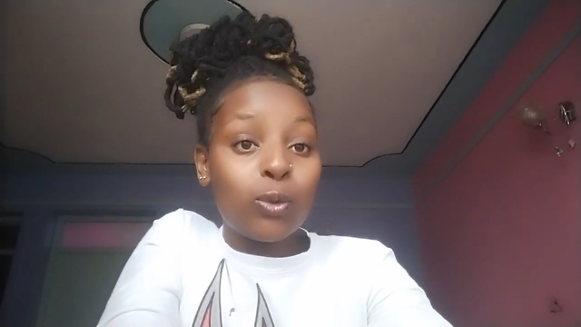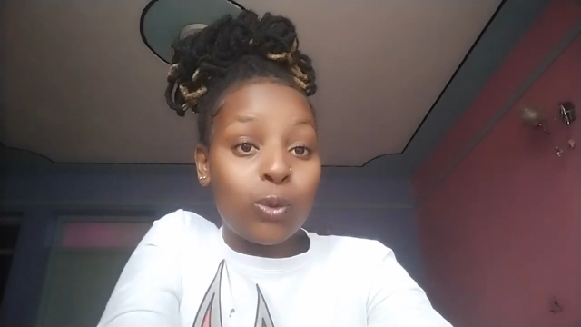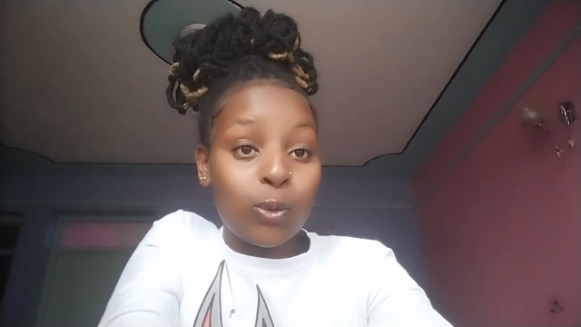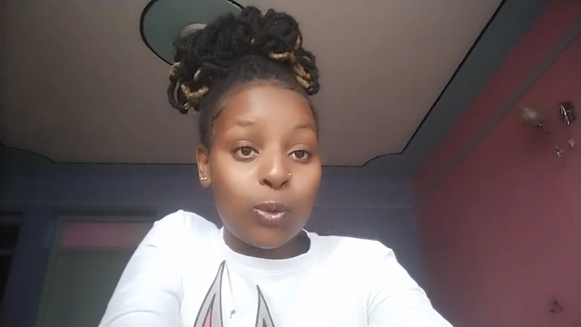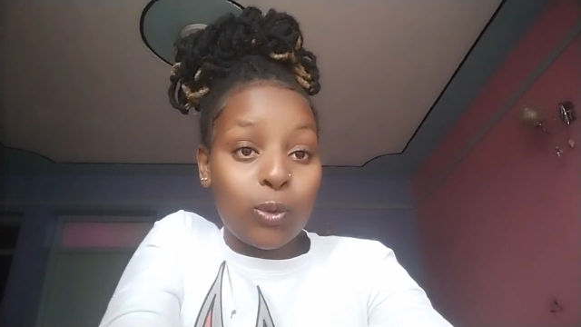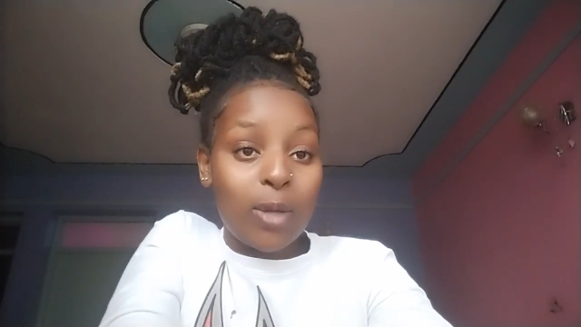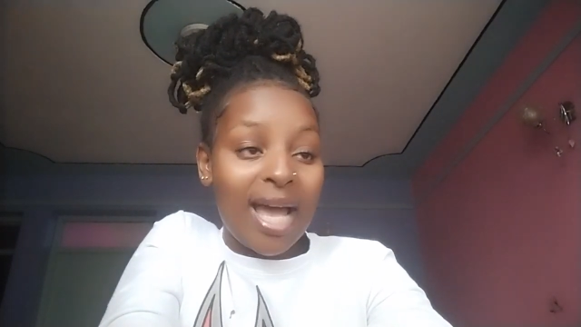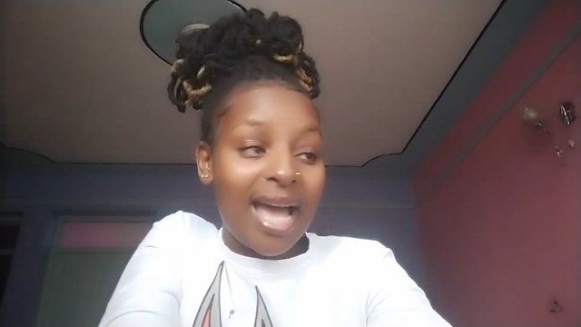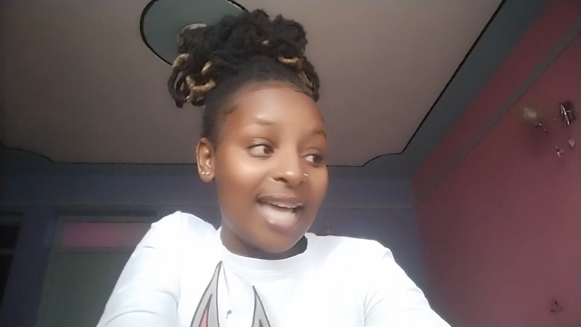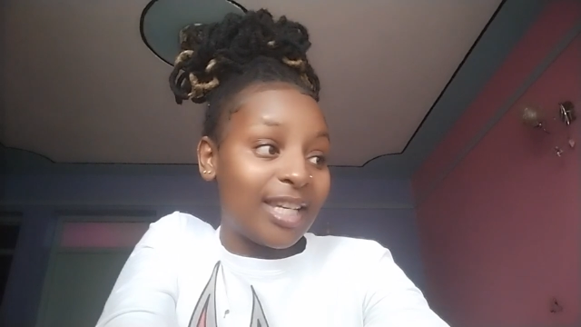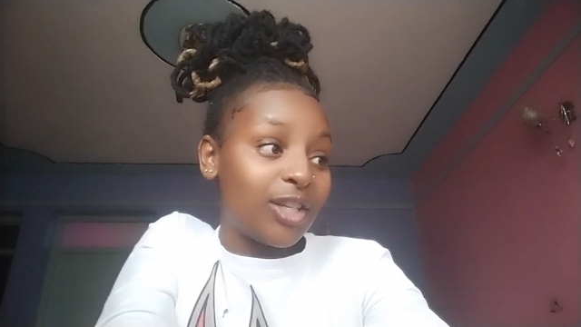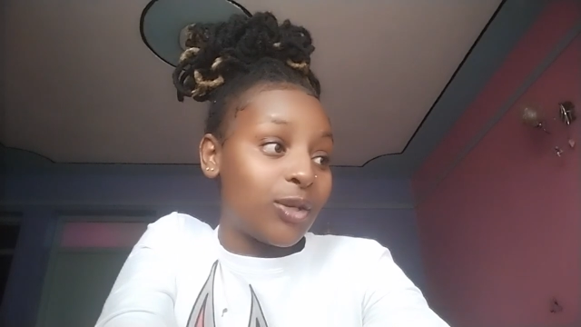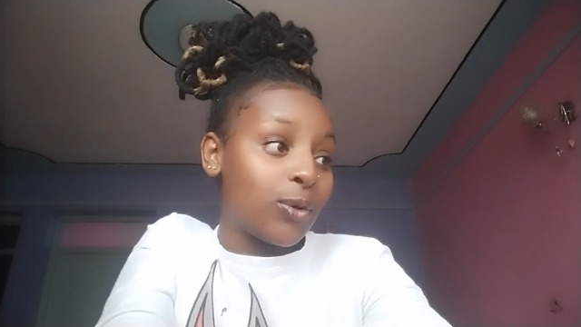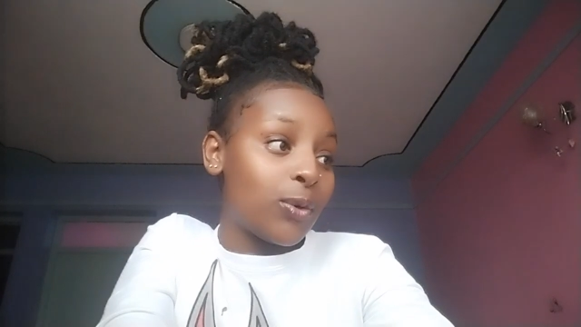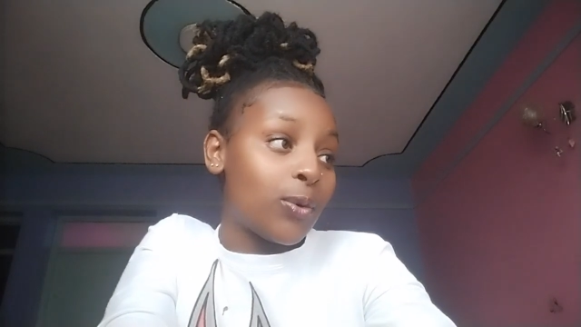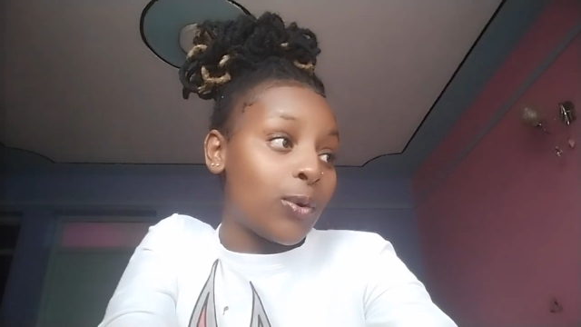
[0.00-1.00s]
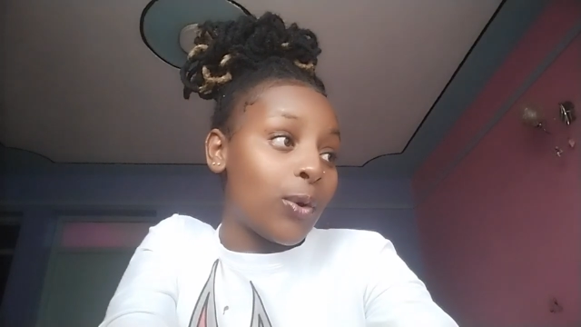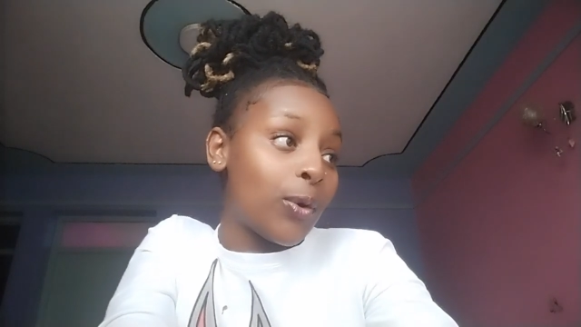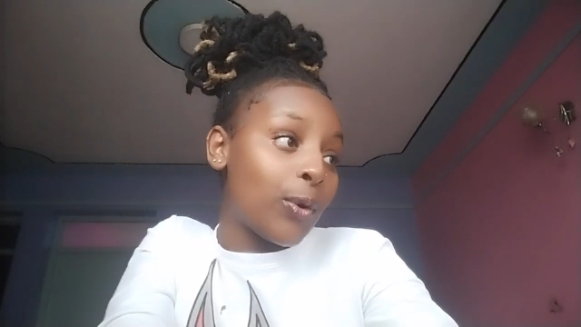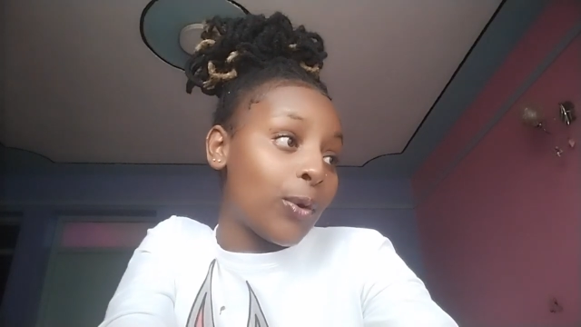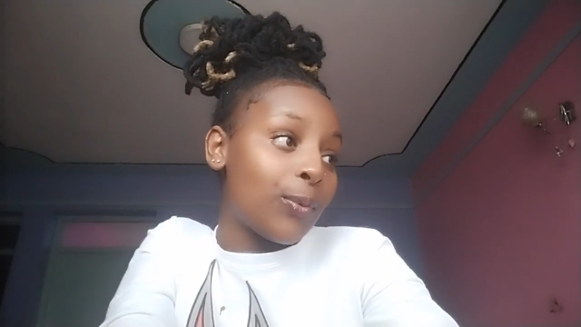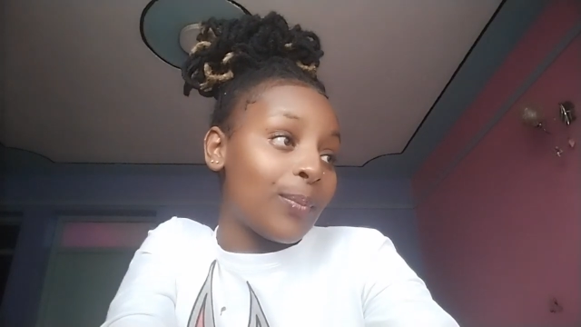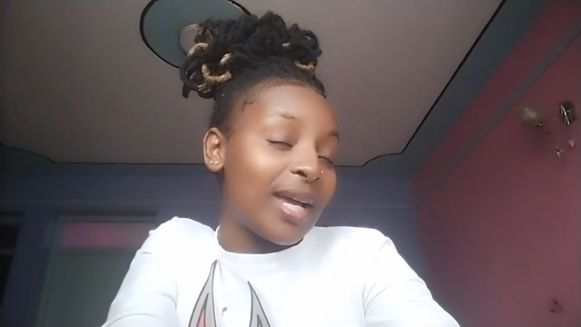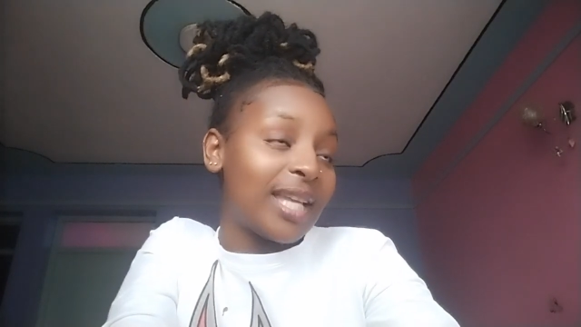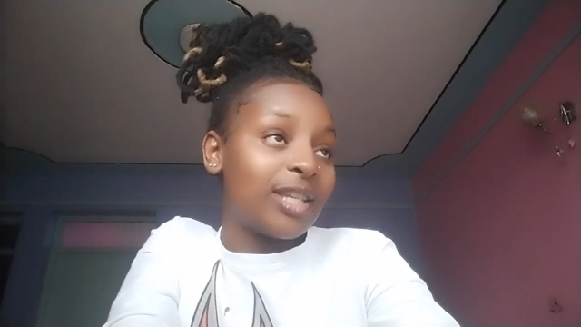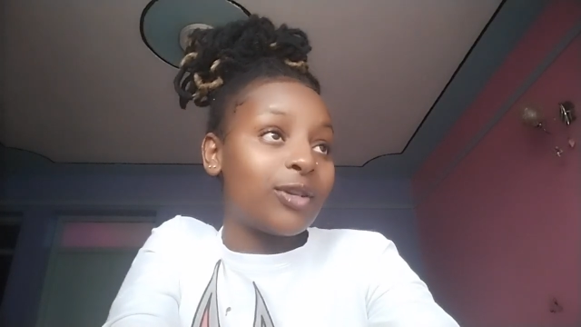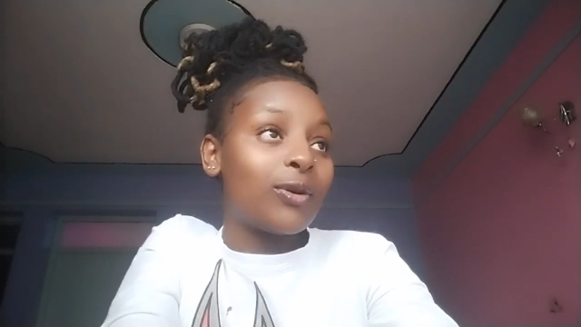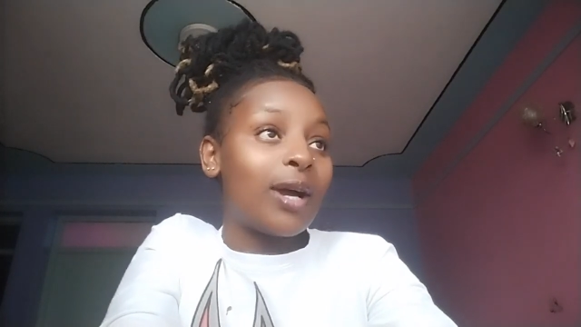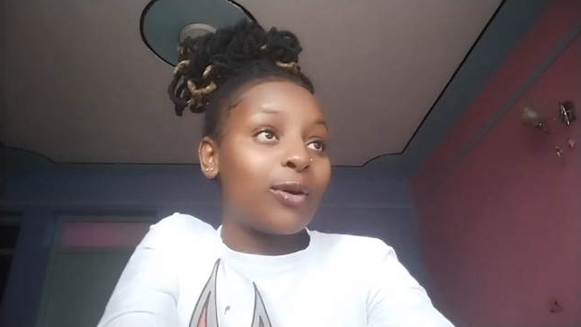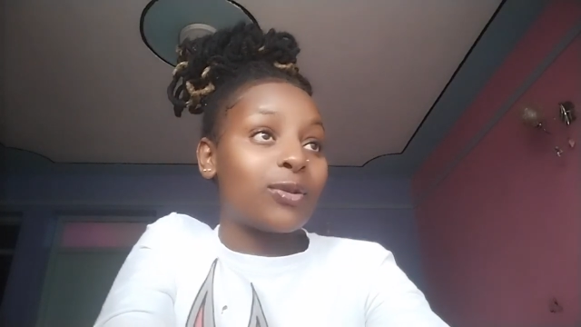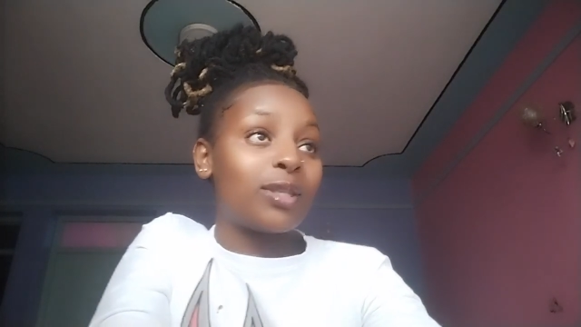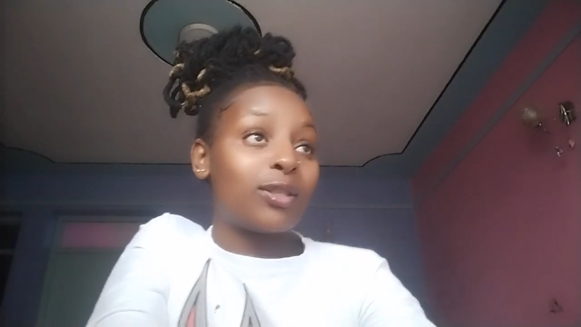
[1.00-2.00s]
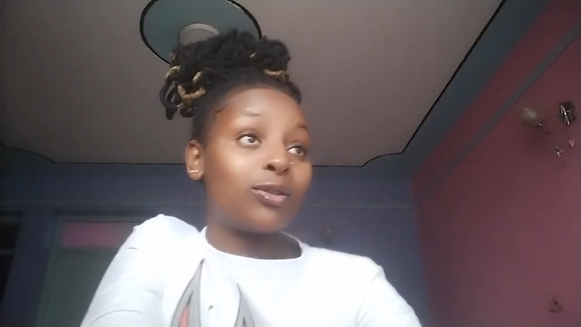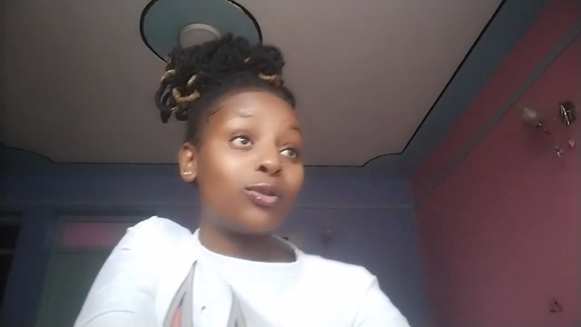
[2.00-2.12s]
to a new home, a new house.